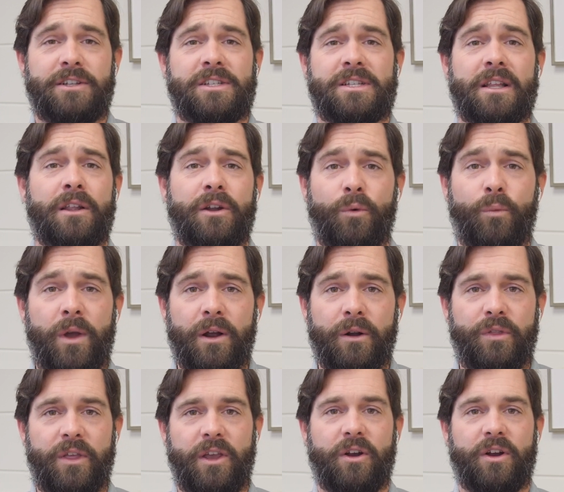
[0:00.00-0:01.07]
just a little
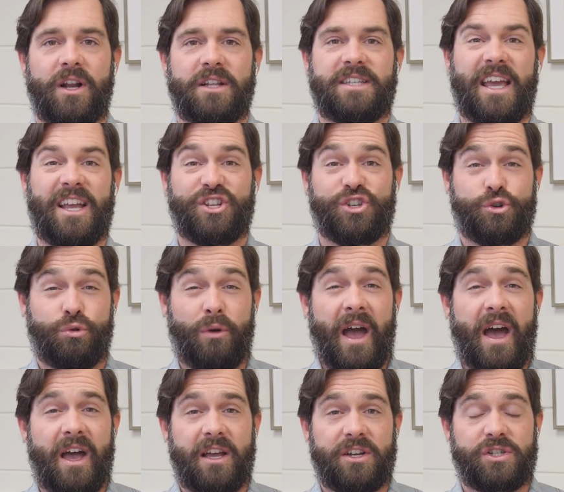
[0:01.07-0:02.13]
weird that you're gonna take
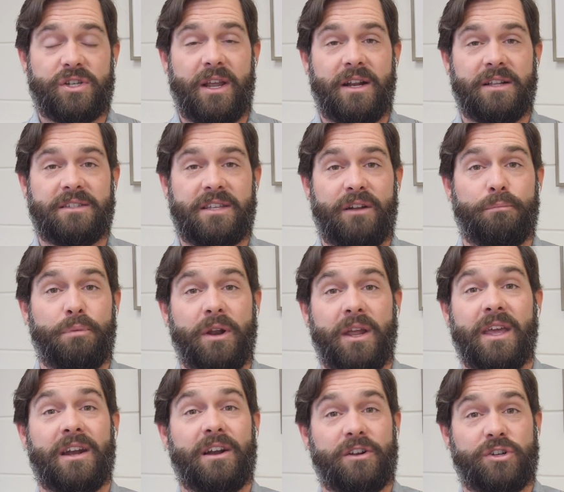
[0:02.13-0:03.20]
trash and instead of
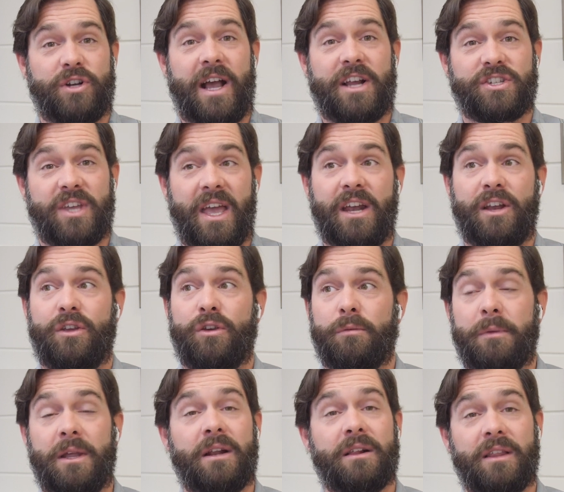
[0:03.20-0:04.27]
putting it in a trash can and you
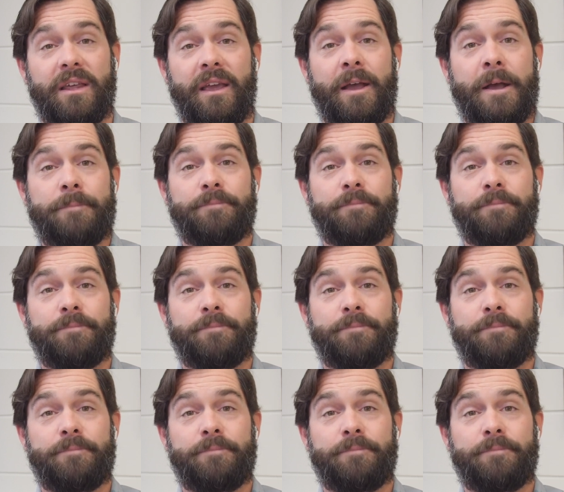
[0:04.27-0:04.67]
immediately